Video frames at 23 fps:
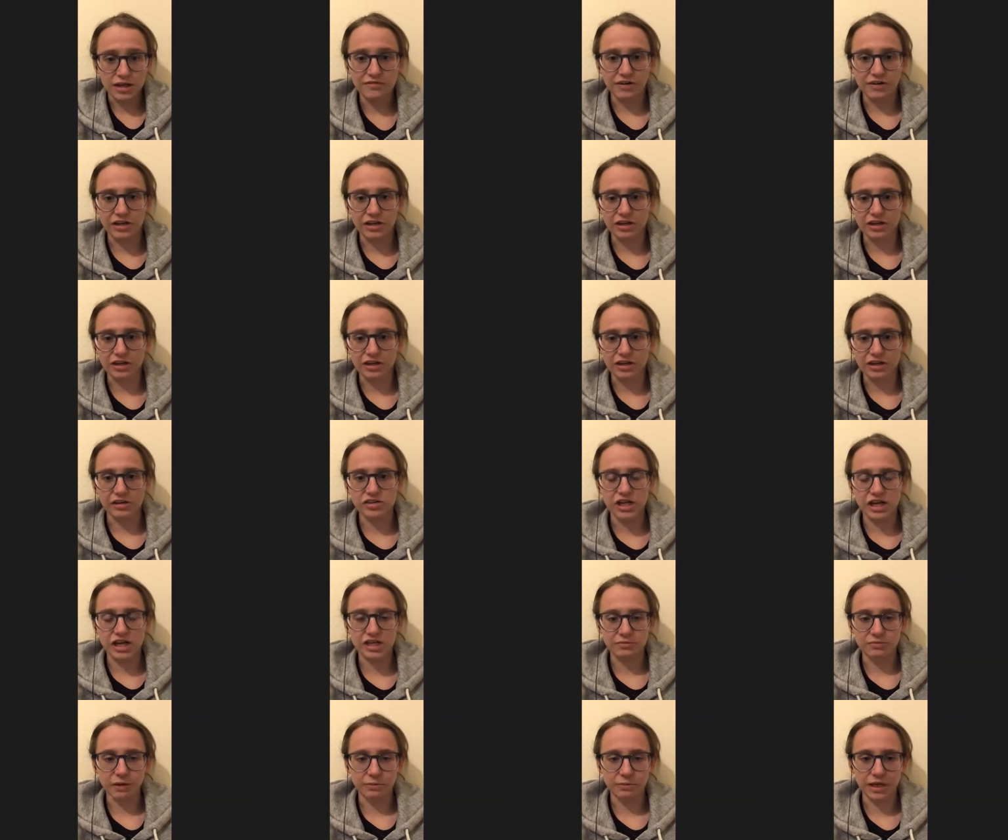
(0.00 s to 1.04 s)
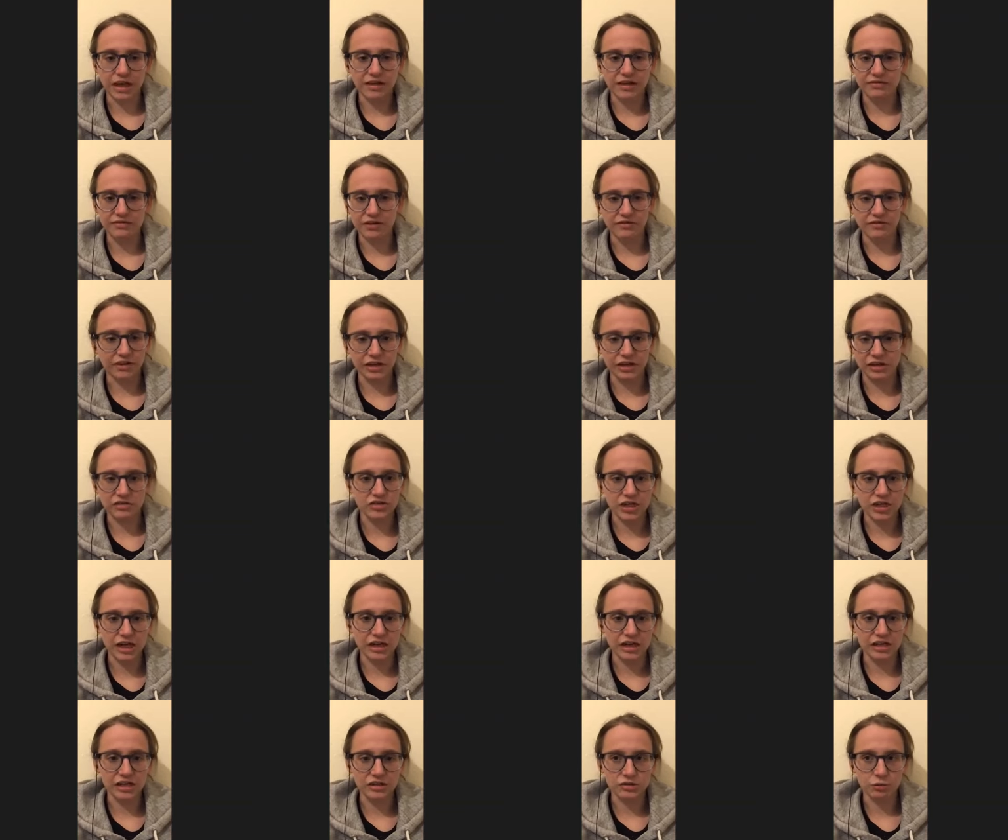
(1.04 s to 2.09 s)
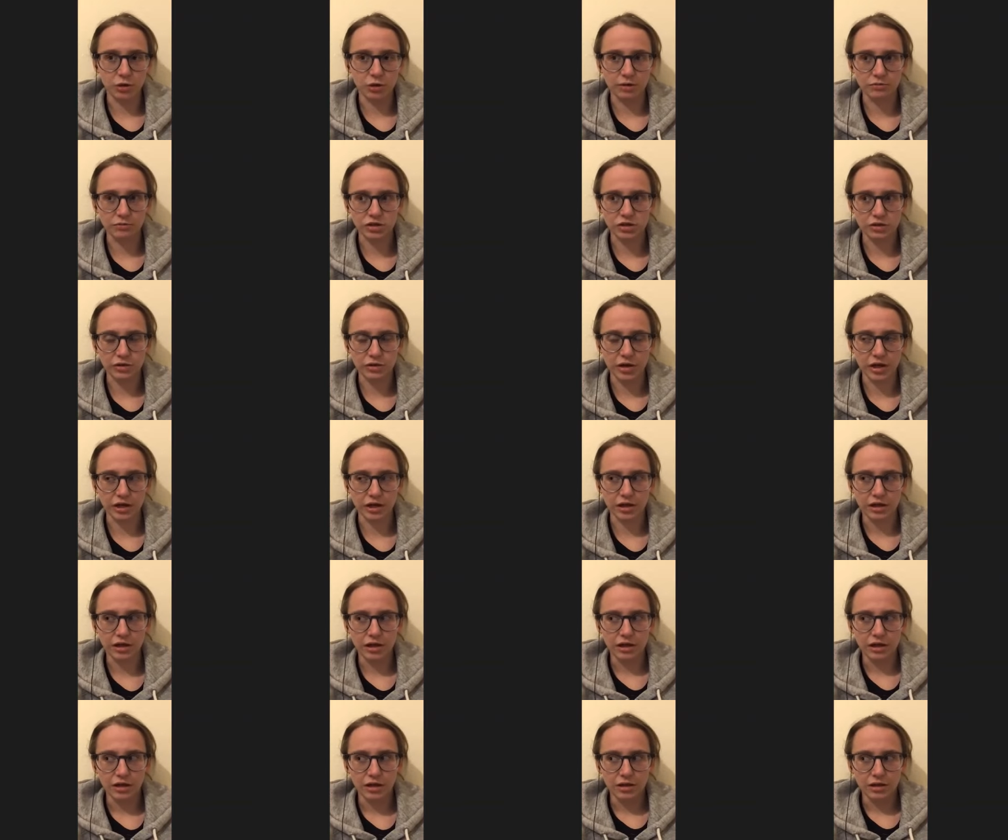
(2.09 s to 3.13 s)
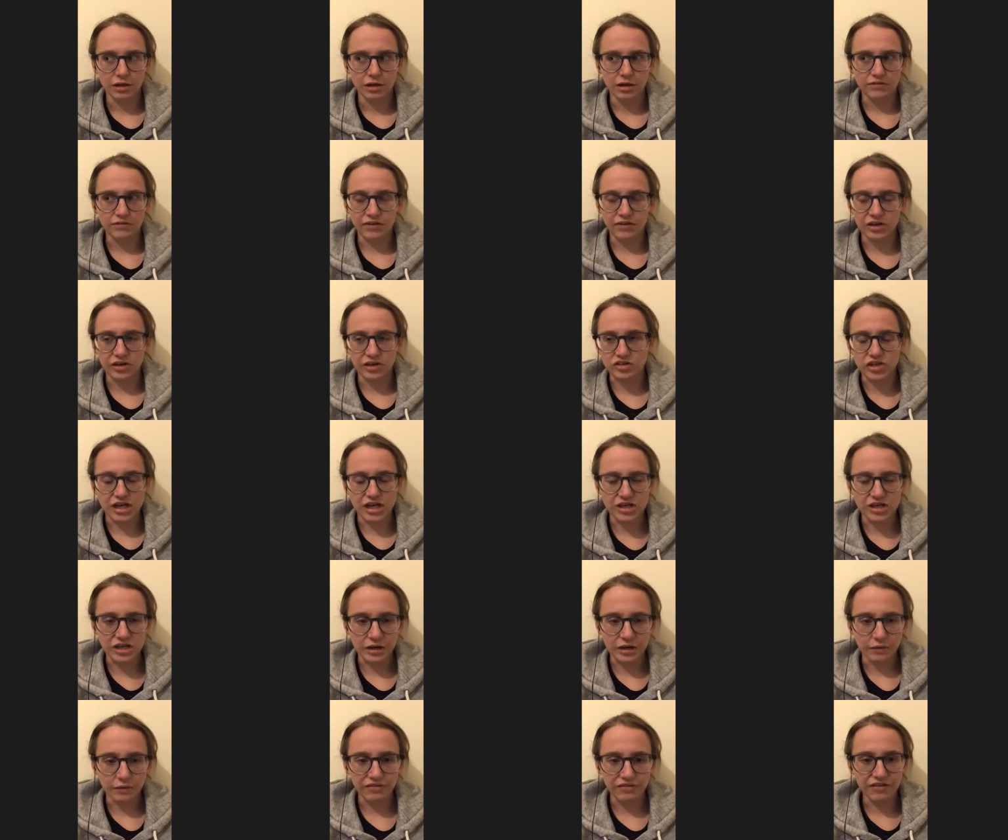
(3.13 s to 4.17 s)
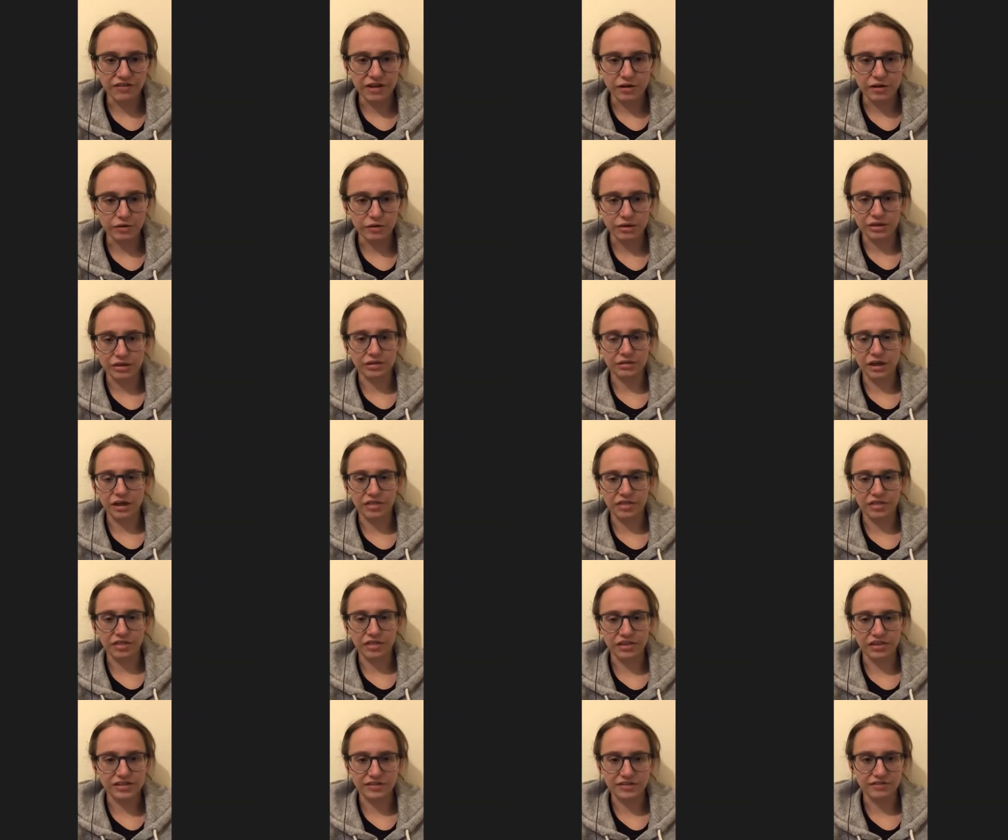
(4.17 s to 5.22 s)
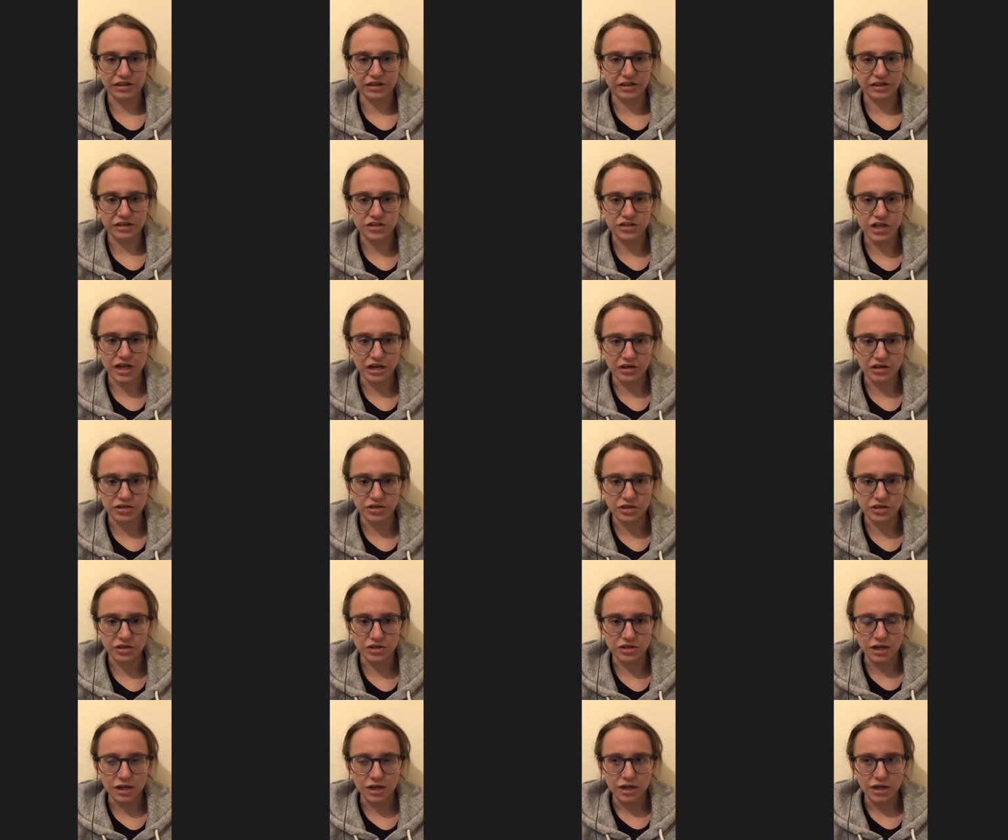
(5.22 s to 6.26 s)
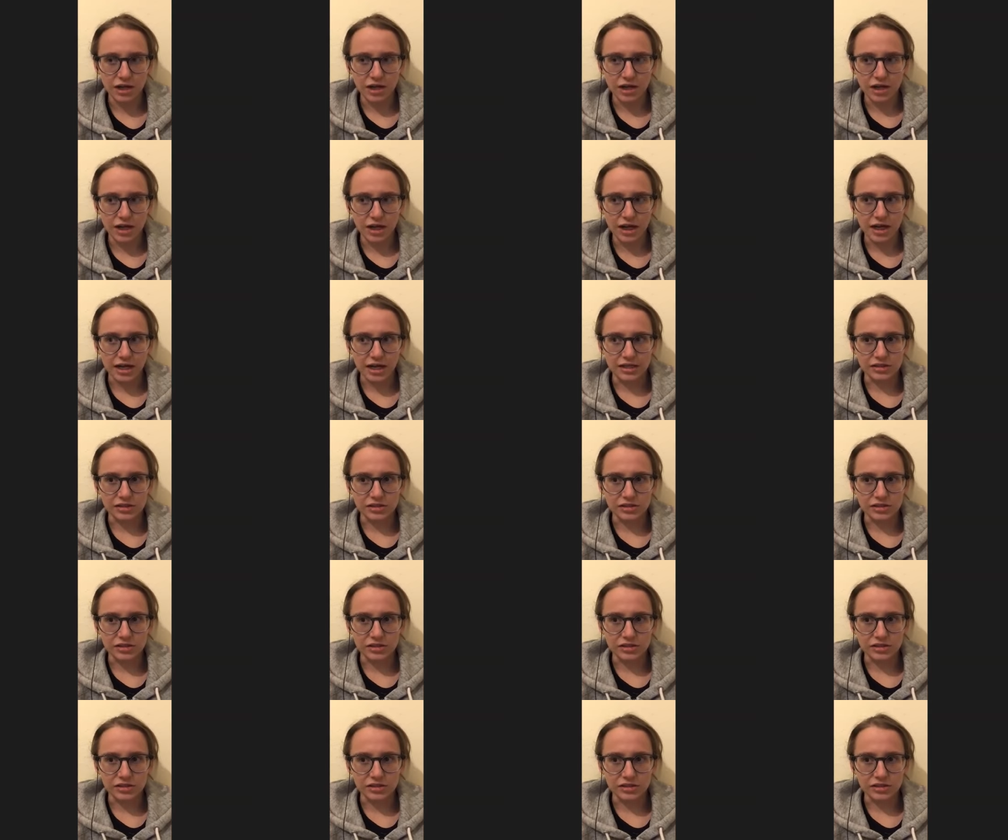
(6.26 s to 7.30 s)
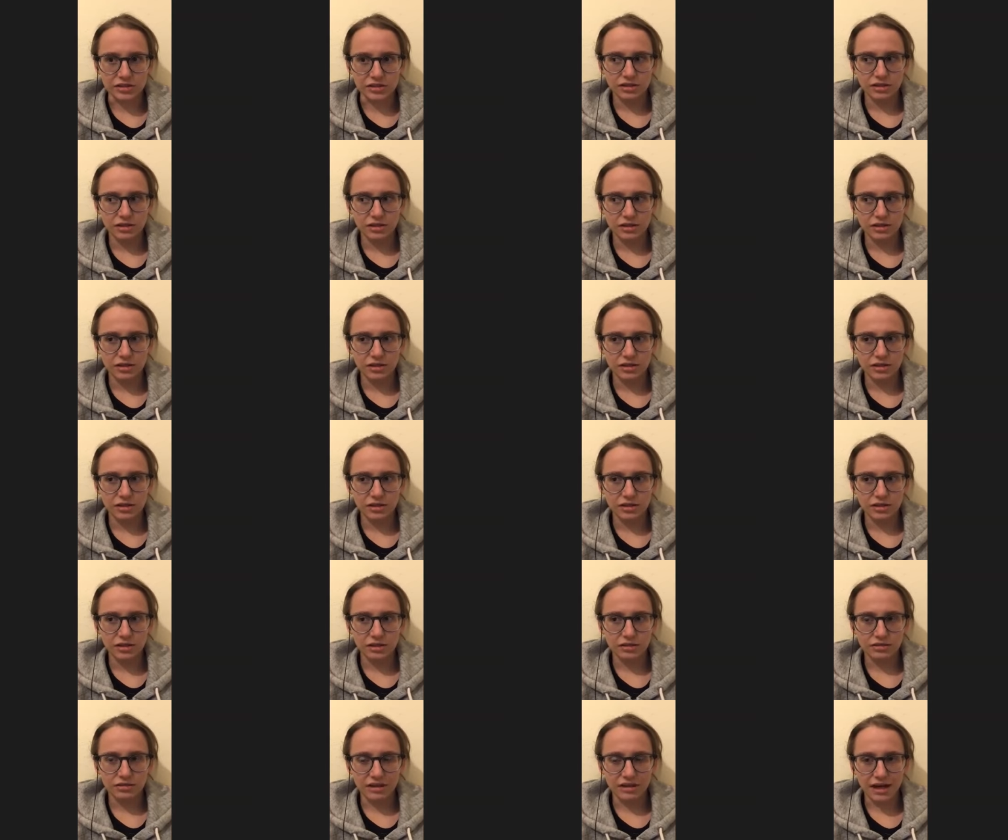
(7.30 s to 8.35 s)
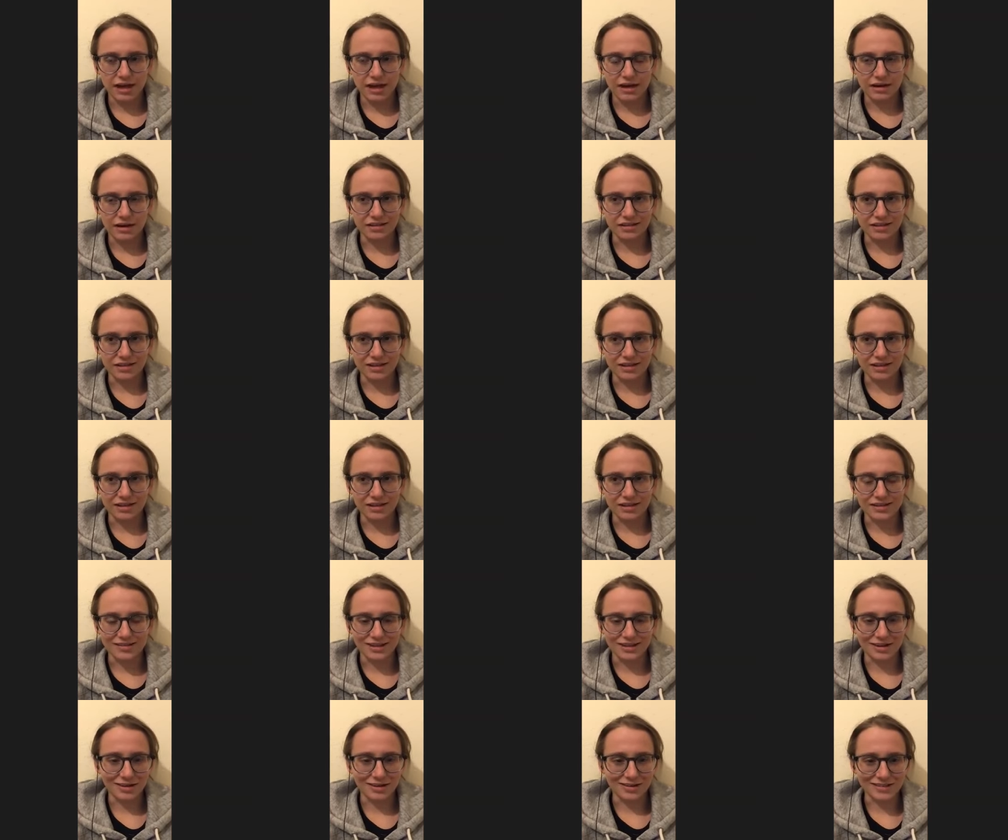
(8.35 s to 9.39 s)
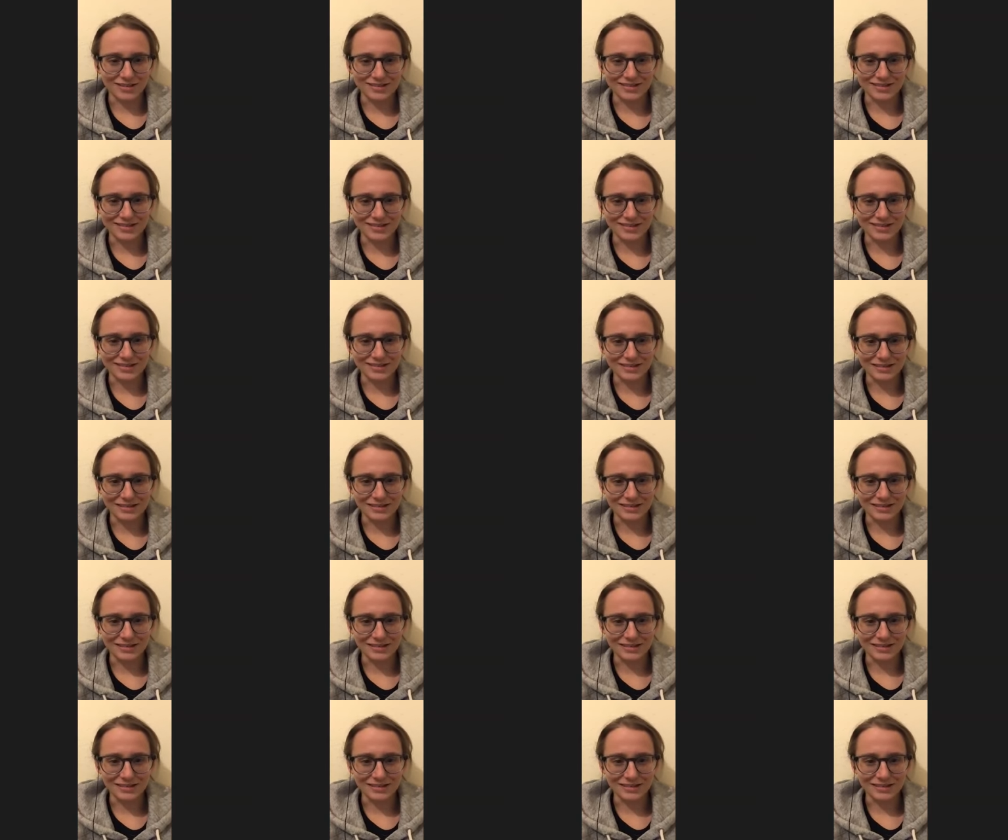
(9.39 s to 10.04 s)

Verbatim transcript: If I don't change my behavior, if I don't change what I'm doing, if I don't change how I feel, then nothing's ever going to change. And that, I think, is the hardest thing to do.